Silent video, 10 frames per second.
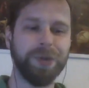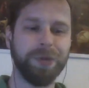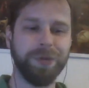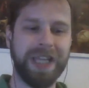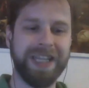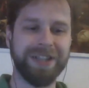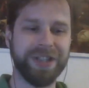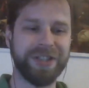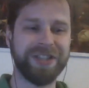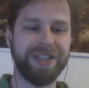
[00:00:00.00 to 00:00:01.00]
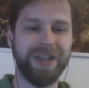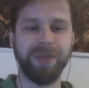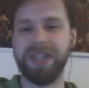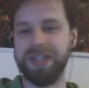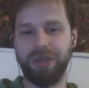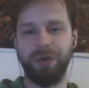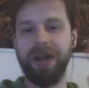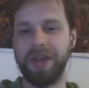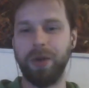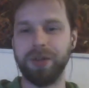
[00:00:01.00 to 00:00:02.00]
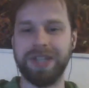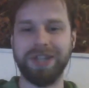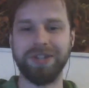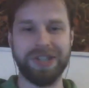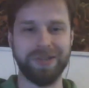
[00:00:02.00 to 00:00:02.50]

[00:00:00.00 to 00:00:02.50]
to like just completely derail the whole session